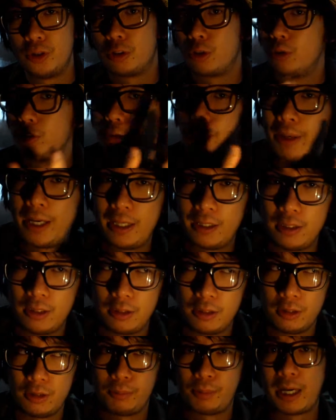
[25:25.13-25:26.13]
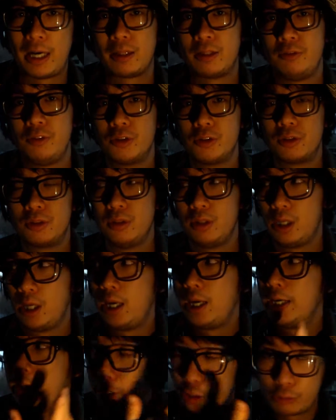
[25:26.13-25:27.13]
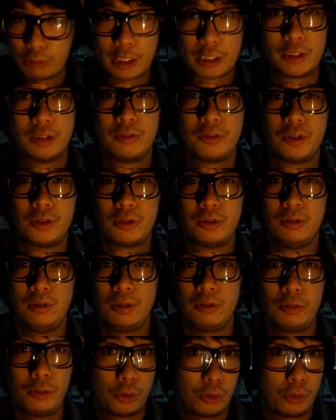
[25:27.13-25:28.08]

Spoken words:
to go in the path of in the direction of